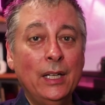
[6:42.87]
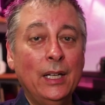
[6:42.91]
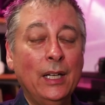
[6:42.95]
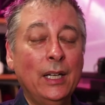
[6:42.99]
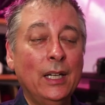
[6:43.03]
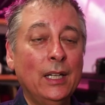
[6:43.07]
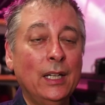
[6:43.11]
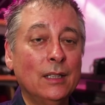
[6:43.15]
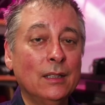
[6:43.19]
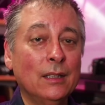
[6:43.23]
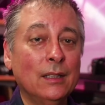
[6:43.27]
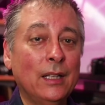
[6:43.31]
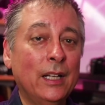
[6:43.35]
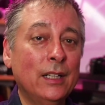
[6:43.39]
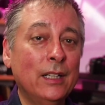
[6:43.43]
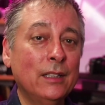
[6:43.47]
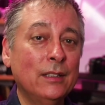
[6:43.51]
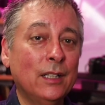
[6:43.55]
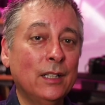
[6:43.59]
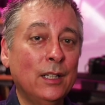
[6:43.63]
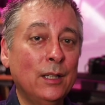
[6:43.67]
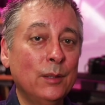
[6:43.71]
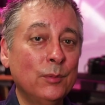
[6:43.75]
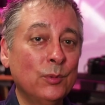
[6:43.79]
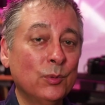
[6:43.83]
And a lot
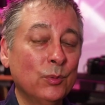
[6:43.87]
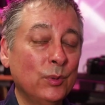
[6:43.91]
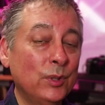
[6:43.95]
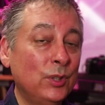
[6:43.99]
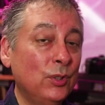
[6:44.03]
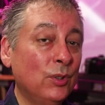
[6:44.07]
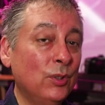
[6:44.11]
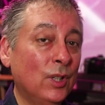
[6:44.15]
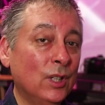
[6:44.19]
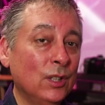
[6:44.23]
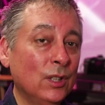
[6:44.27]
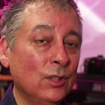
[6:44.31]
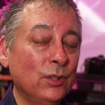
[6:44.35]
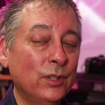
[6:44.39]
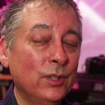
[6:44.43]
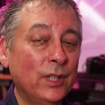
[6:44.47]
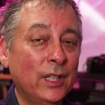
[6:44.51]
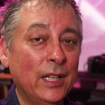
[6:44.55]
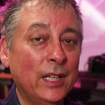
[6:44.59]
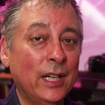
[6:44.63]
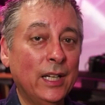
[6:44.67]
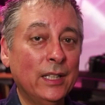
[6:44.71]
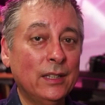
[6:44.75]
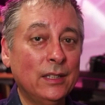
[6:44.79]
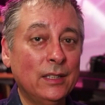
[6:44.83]
of times when you are
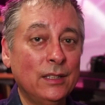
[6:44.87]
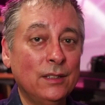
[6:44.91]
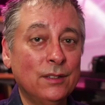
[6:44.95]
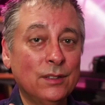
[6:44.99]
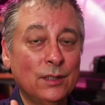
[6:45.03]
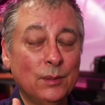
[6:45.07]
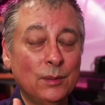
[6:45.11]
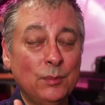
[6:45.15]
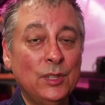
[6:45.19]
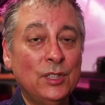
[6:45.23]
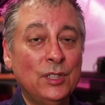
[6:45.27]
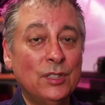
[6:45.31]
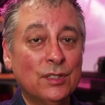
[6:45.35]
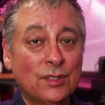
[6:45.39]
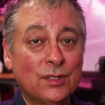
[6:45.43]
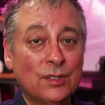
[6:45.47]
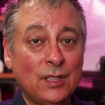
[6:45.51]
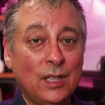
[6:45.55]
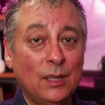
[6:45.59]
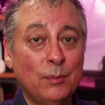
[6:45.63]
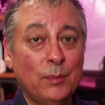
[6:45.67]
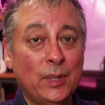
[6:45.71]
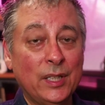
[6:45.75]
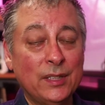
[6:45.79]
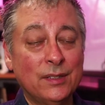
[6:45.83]
looking at these images
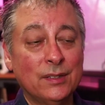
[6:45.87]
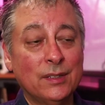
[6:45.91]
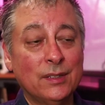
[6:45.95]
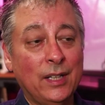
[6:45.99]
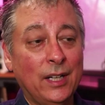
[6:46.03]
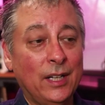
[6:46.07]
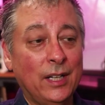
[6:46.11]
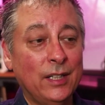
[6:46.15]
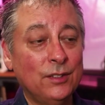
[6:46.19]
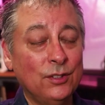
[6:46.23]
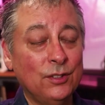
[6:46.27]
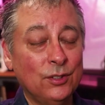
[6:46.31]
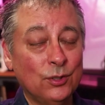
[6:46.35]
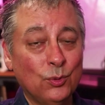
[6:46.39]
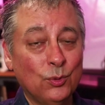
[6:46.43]
side by side,